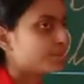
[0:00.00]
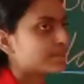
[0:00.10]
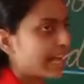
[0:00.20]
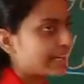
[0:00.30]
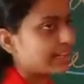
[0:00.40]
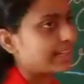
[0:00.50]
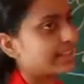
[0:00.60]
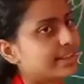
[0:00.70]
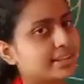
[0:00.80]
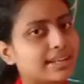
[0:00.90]
do
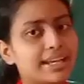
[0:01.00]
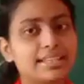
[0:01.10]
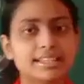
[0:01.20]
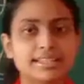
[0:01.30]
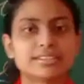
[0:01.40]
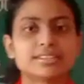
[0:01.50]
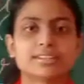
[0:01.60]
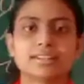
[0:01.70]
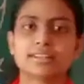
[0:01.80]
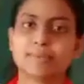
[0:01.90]
cycling, can eat
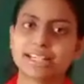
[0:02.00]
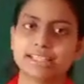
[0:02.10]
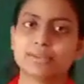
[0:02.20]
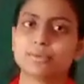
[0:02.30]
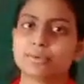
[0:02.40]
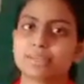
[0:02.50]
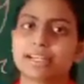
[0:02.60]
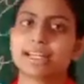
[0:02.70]
by their own,